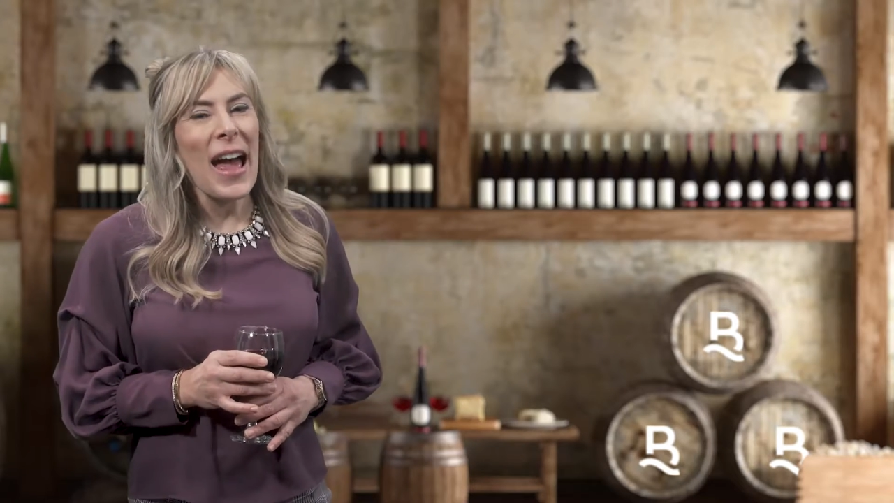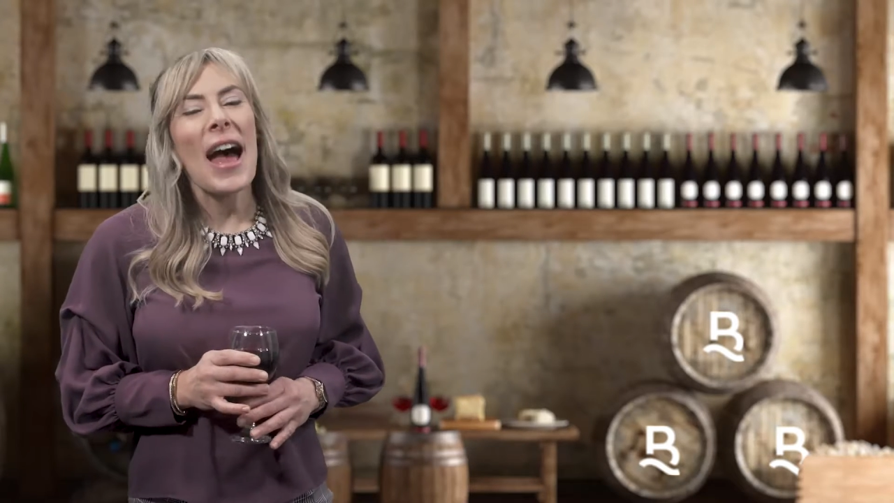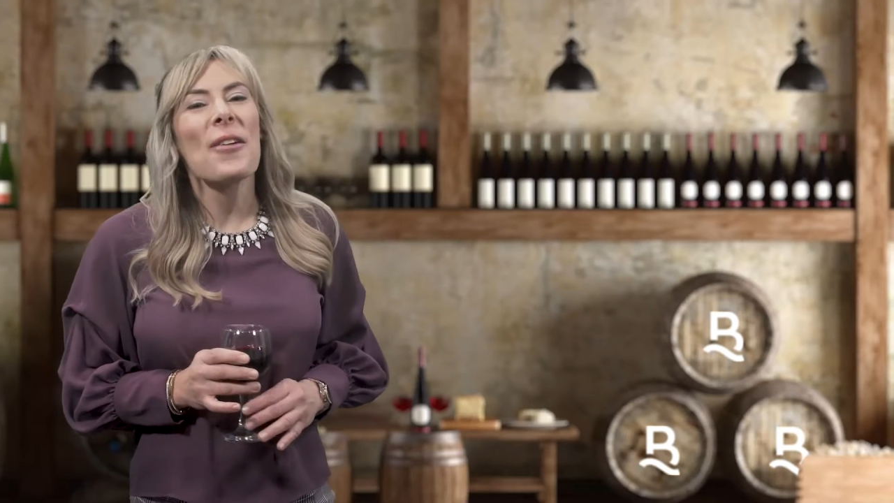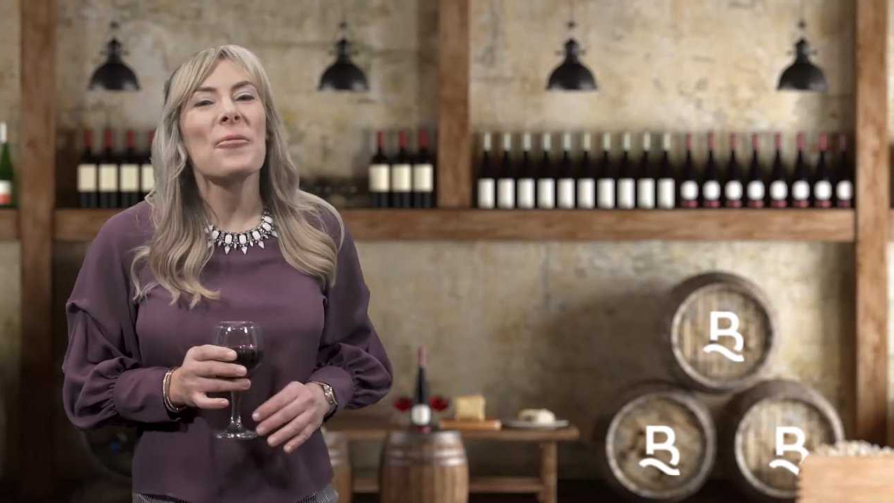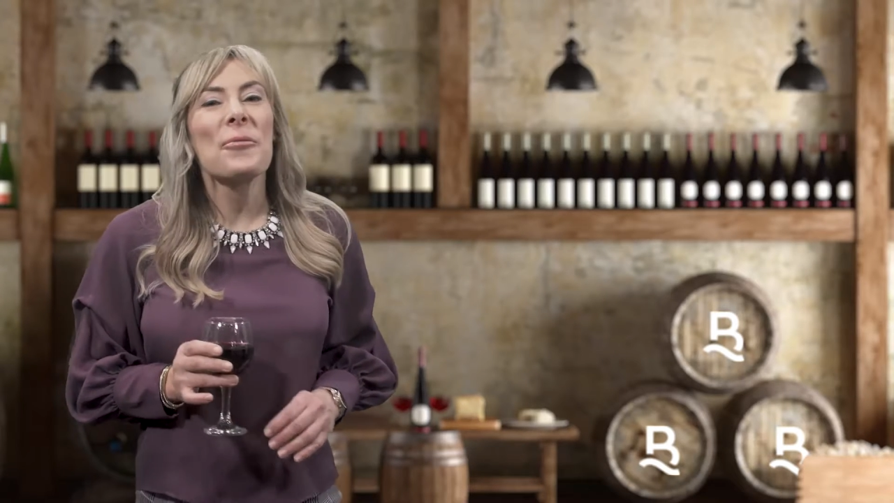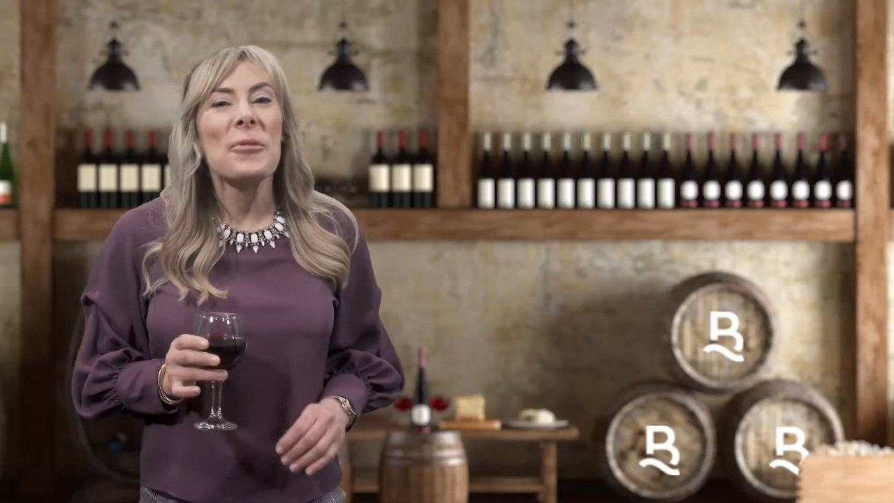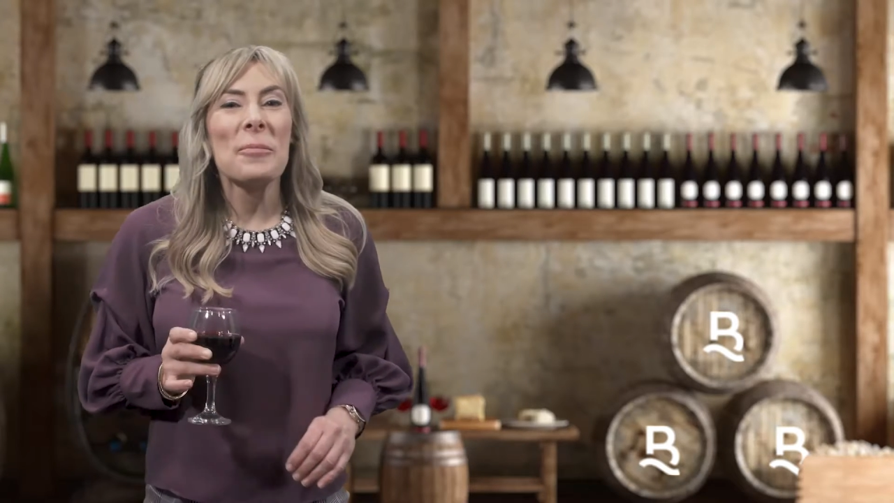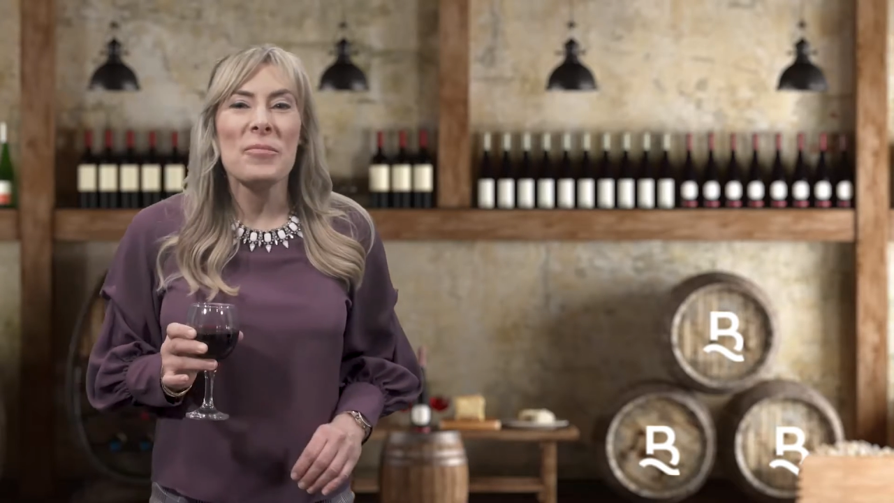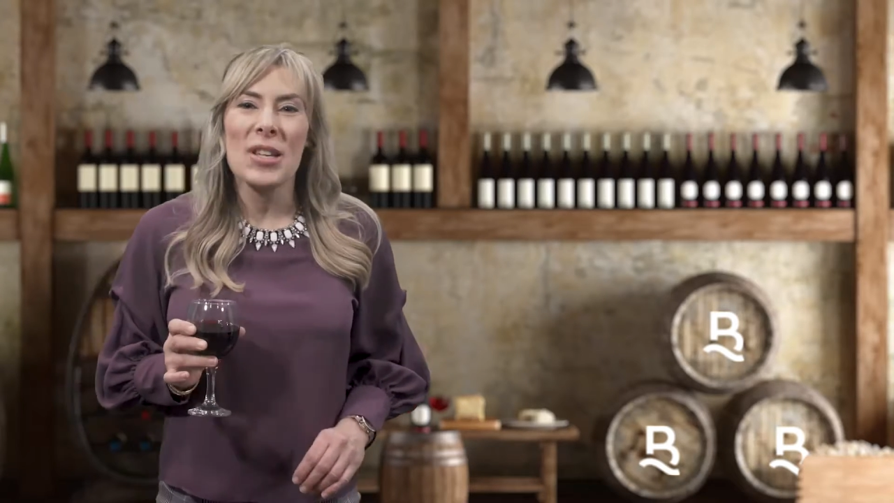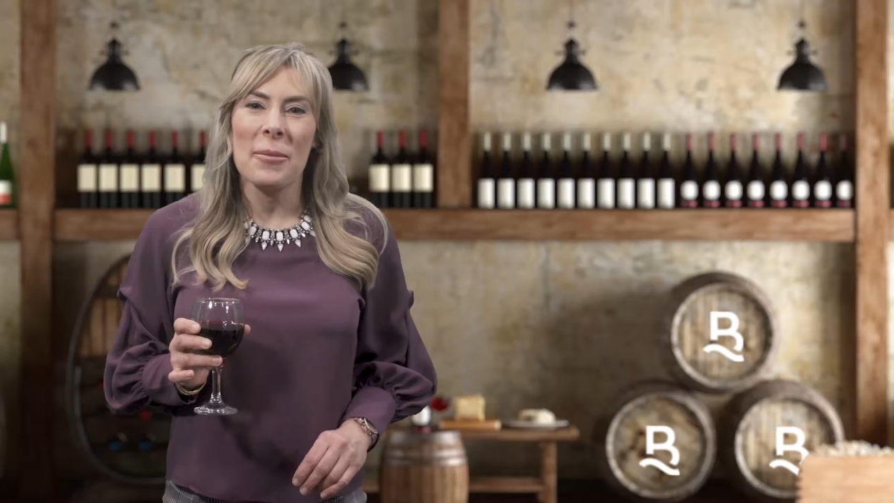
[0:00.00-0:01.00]
at
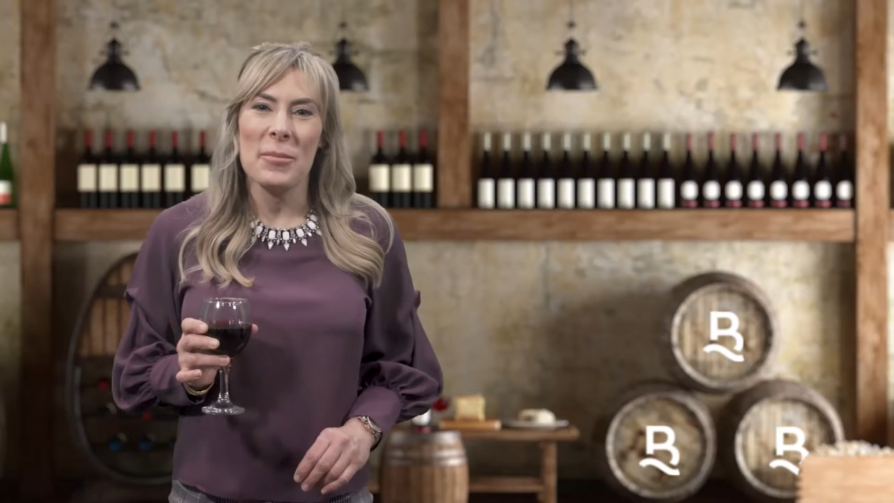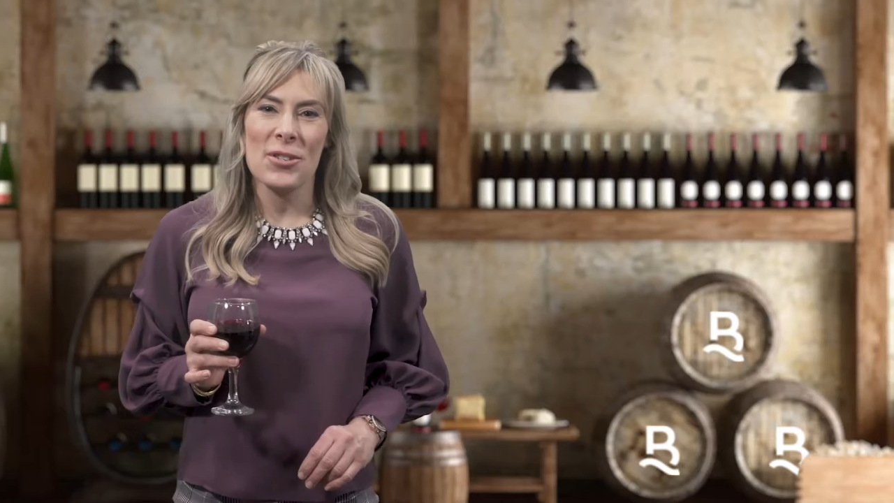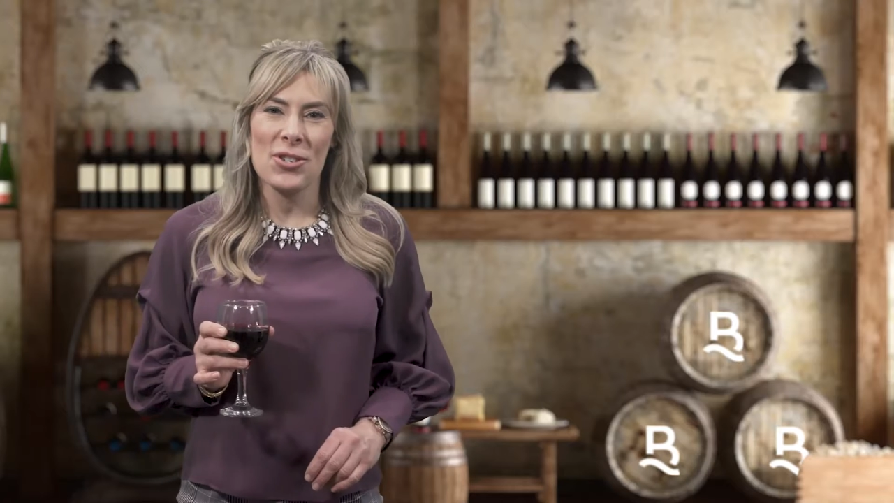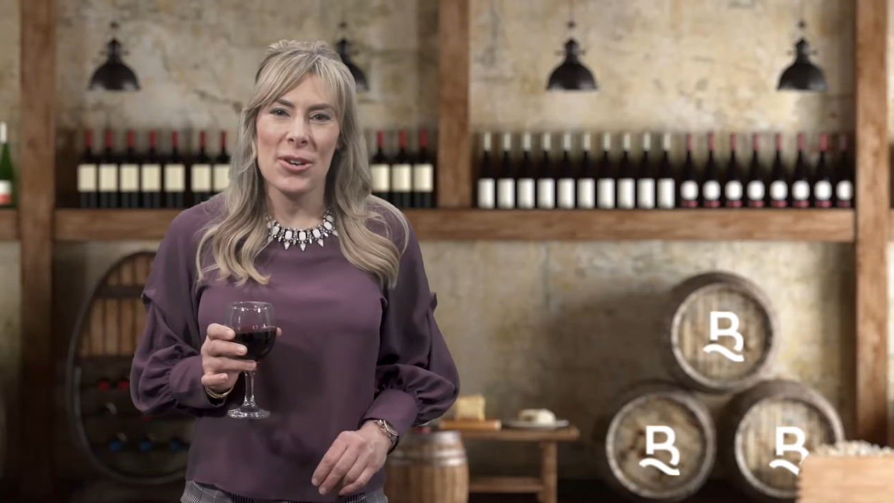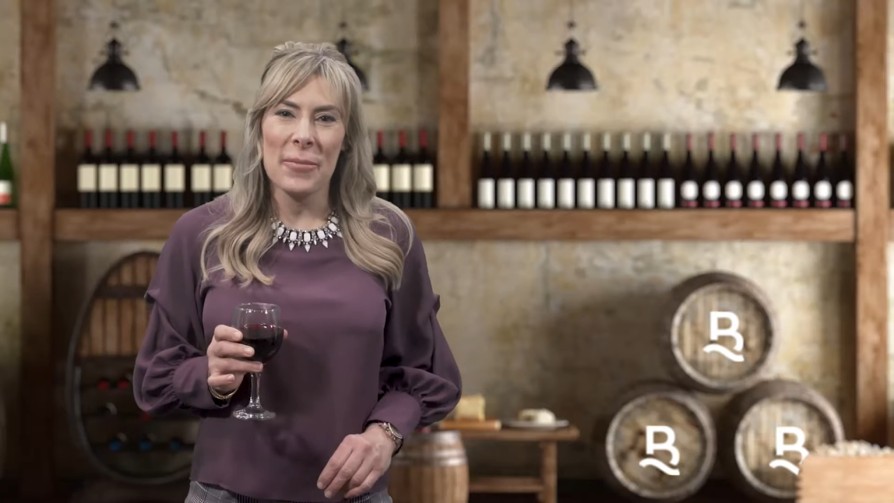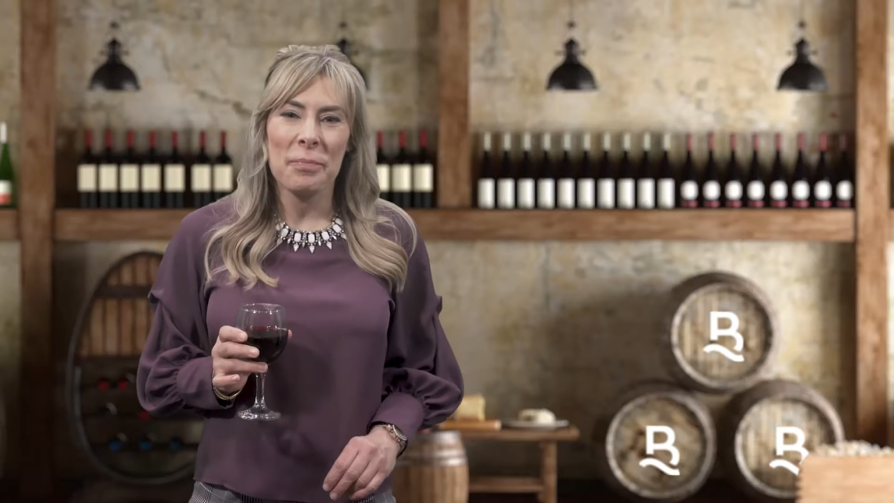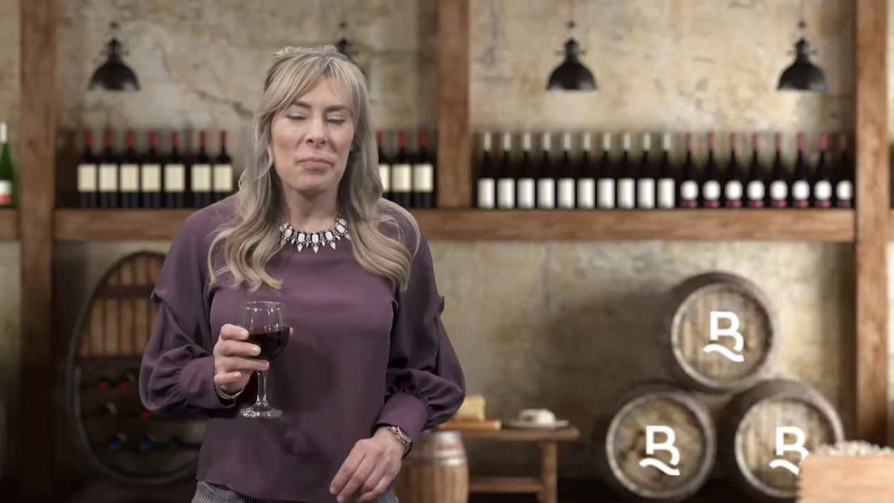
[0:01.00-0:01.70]
room temperature,